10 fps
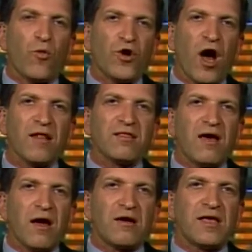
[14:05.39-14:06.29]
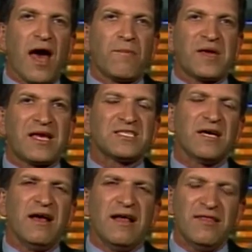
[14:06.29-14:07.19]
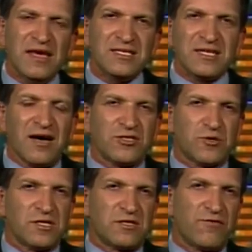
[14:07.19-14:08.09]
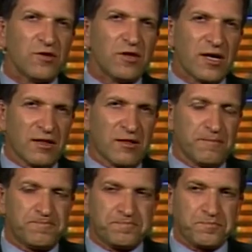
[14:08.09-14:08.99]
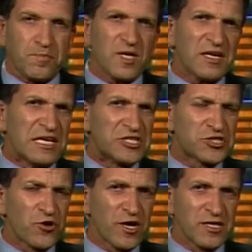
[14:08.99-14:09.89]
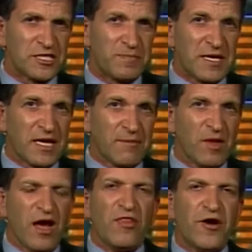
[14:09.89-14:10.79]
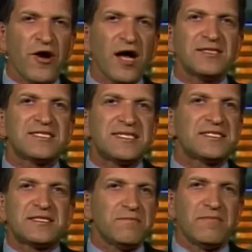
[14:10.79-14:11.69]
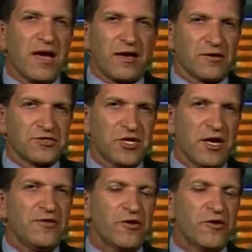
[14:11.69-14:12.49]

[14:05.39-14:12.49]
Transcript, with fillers: We're not there yet because these countries, if you look at them, historically speaking, they're not system makers.